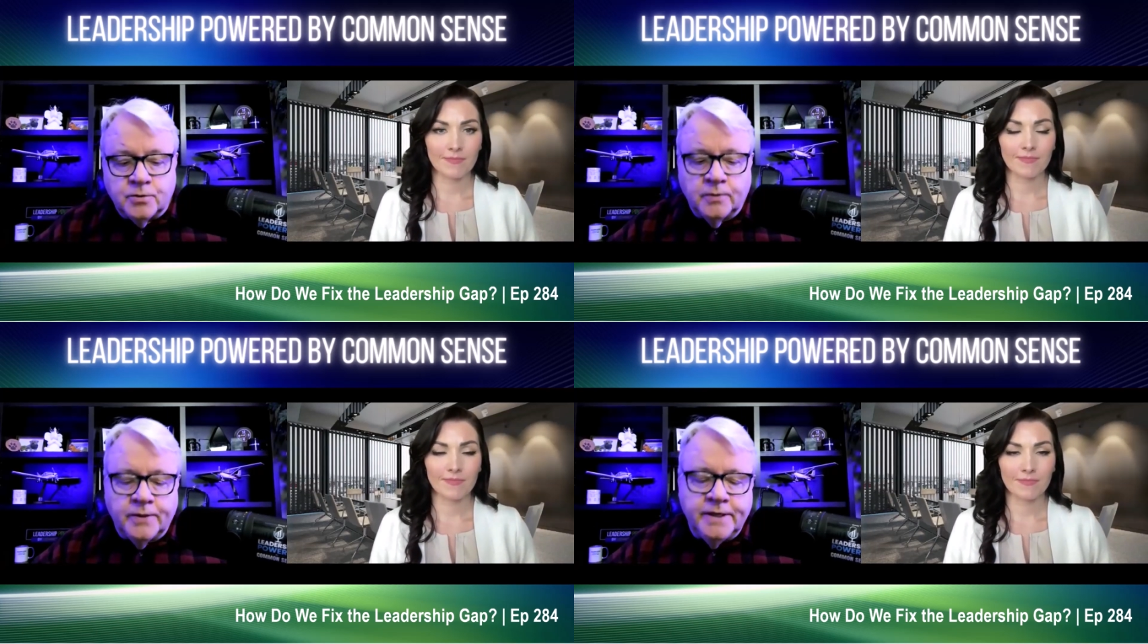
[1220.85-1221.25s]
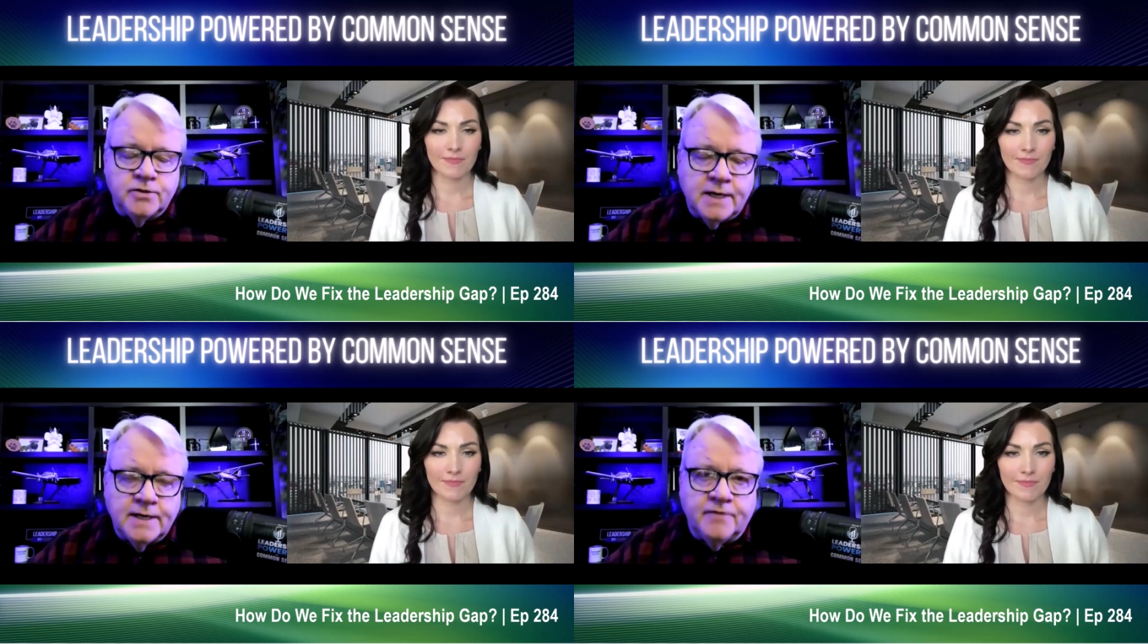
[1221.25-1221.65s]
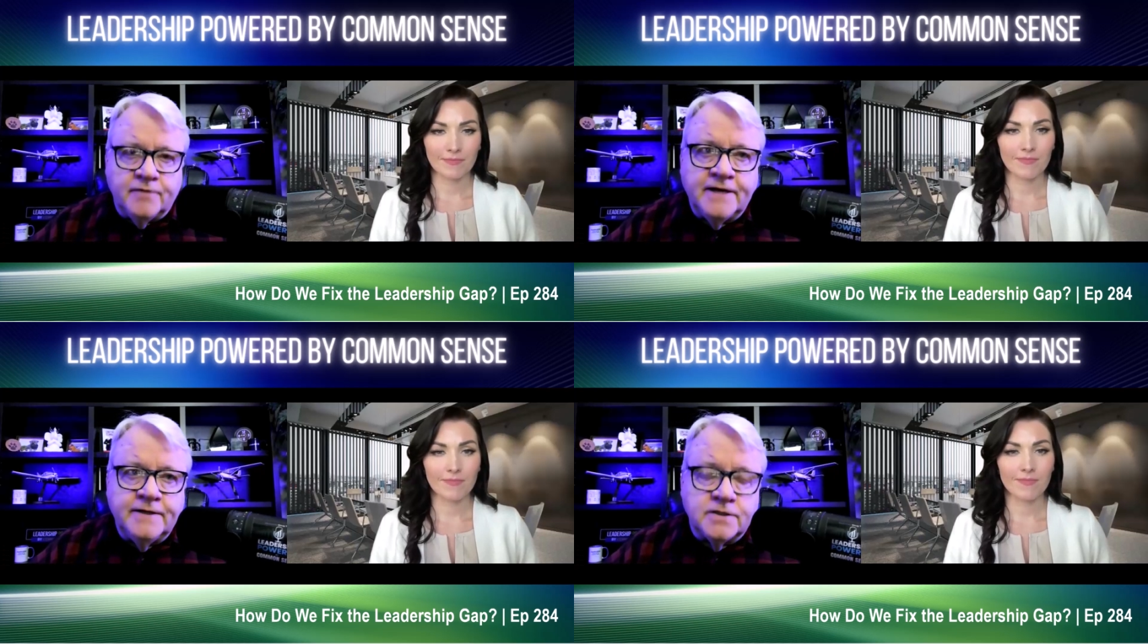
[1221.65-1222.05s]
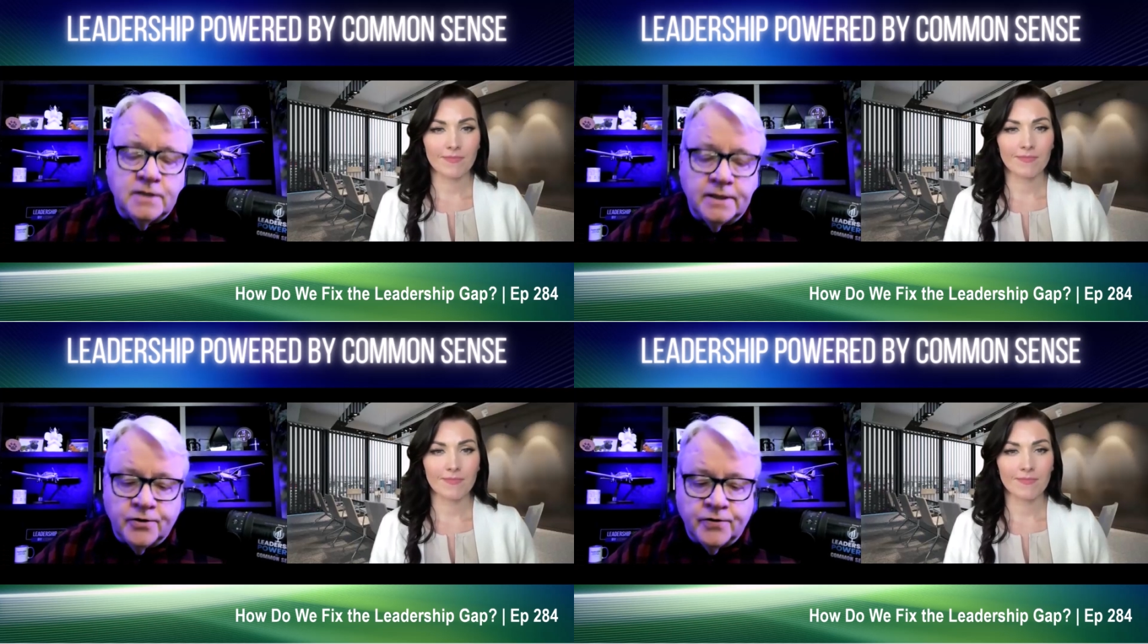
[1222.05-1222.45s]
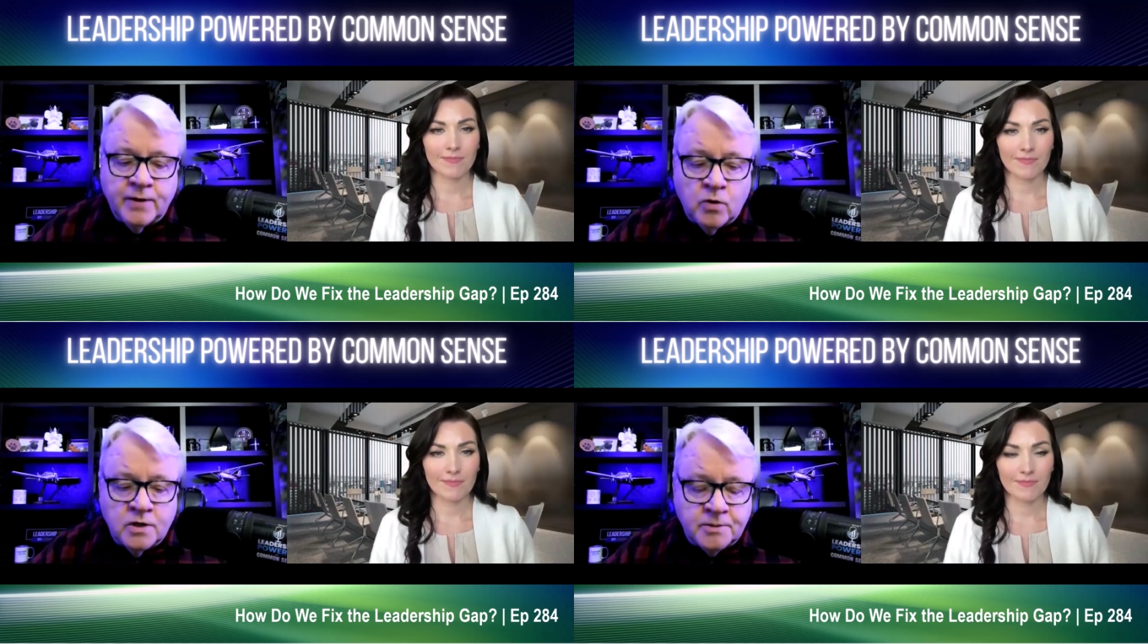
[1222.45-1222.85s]
Speaker 1: when we try to define this leader
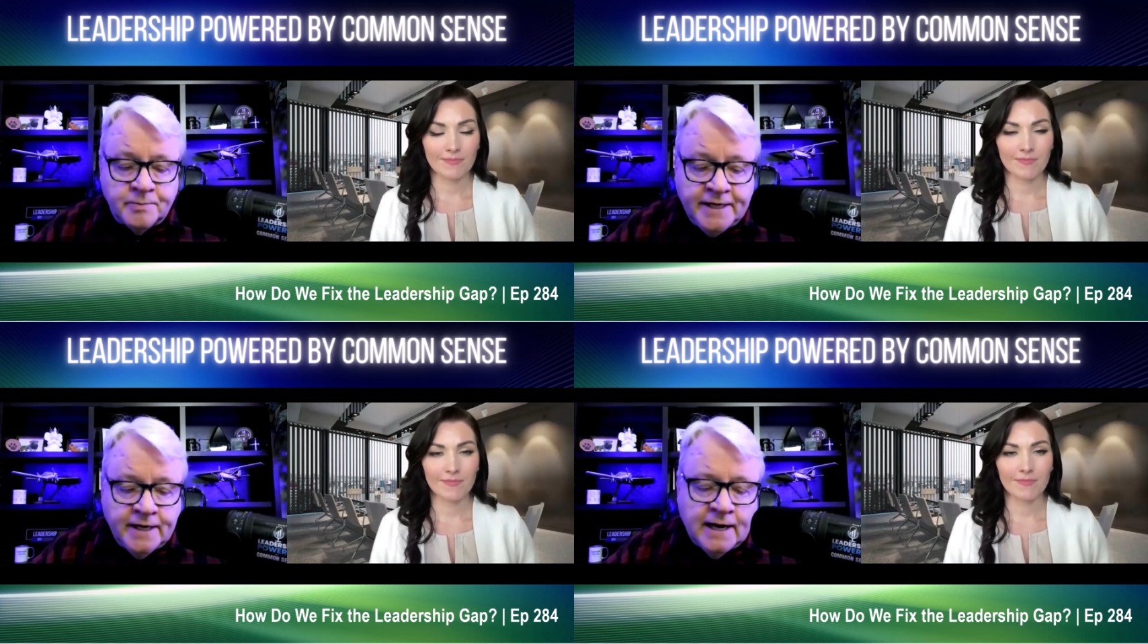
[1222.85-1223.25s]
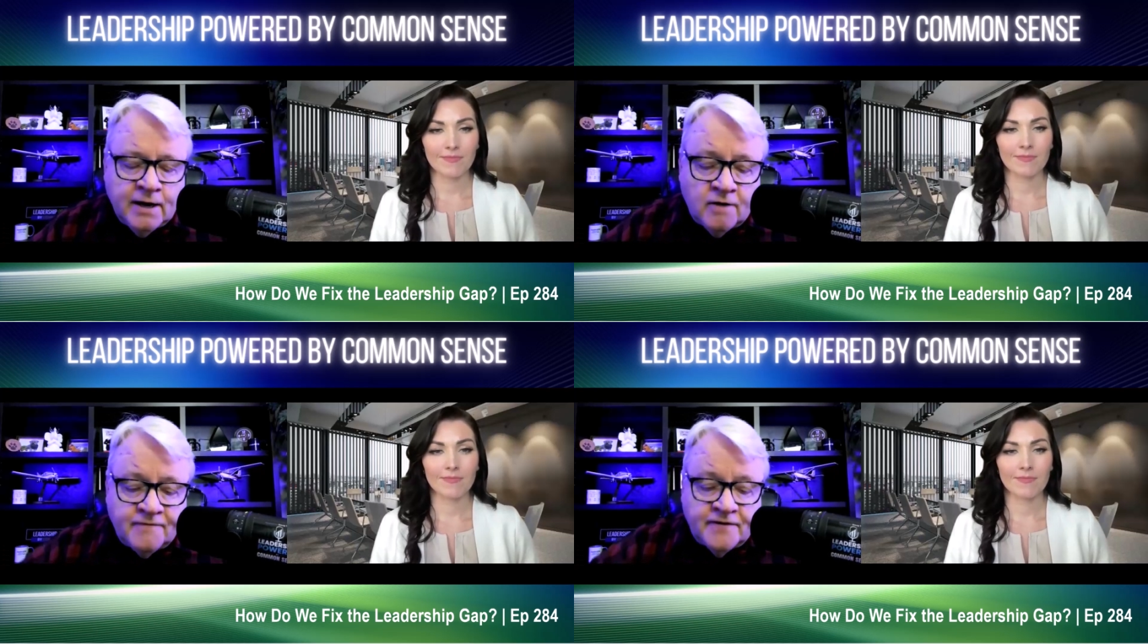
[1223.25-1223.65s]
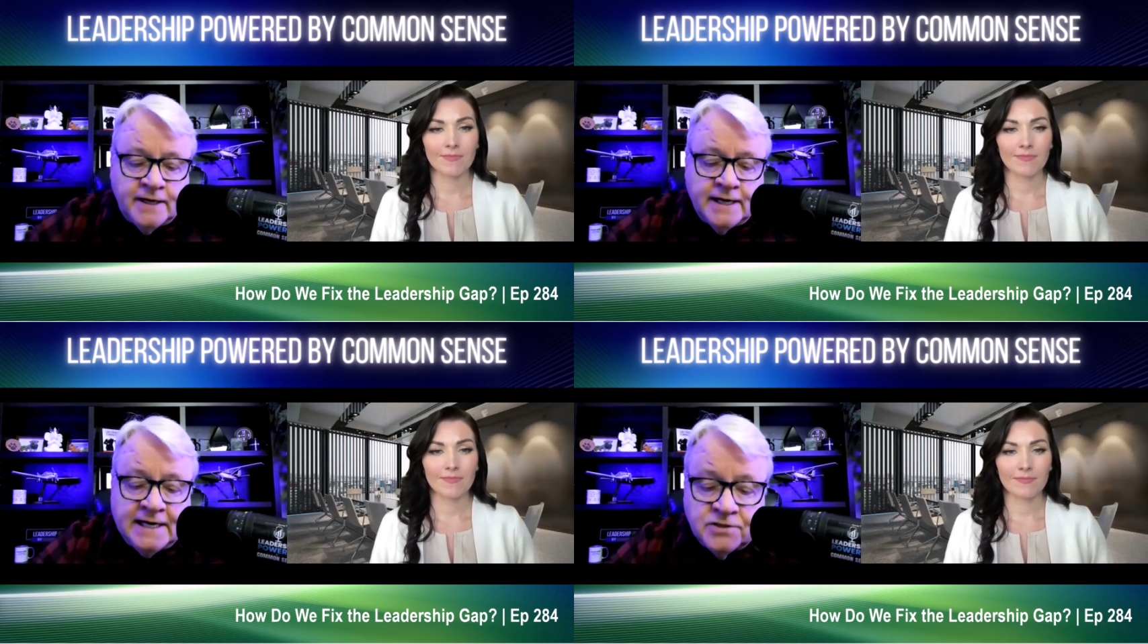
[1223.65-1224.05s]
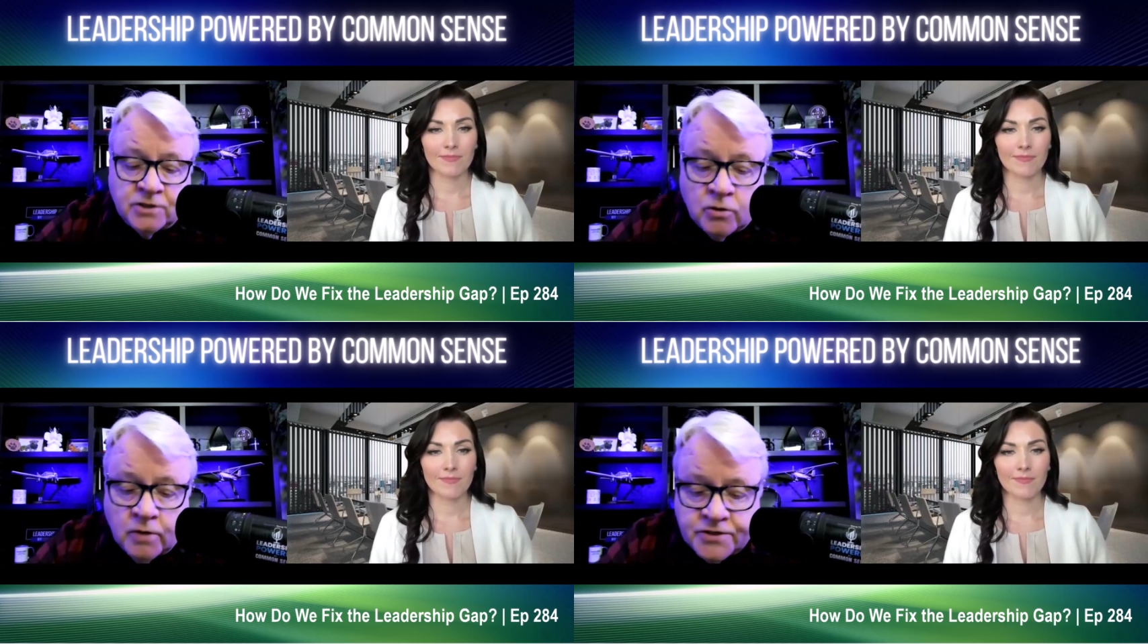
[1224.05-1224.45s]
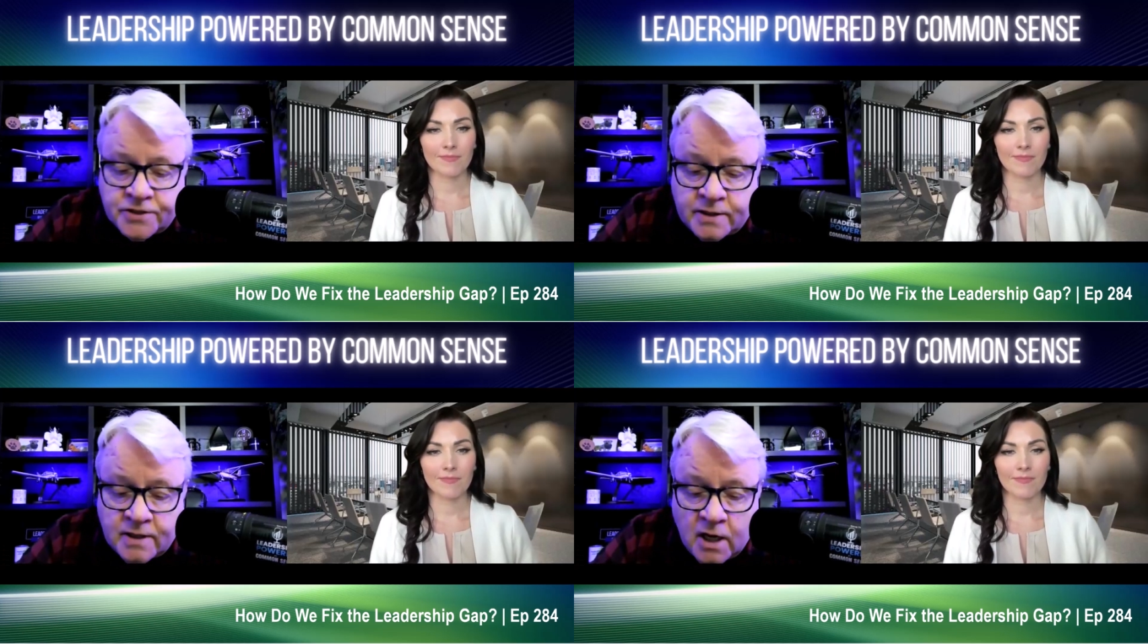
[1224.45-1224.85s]
they want to be, I often get asked the
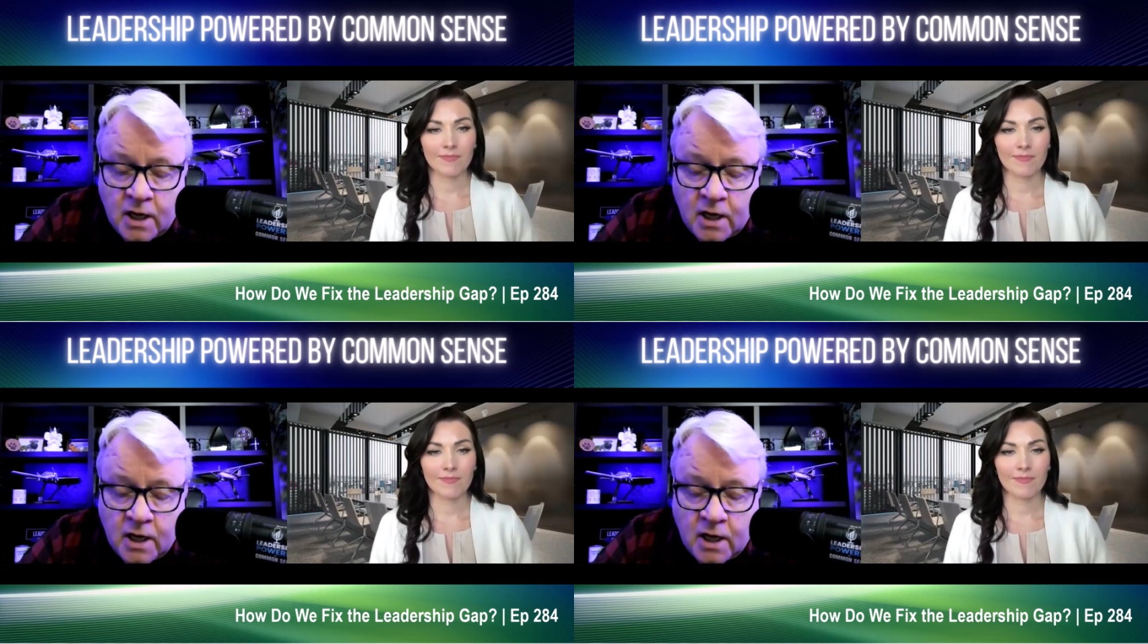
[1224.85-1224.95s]
question,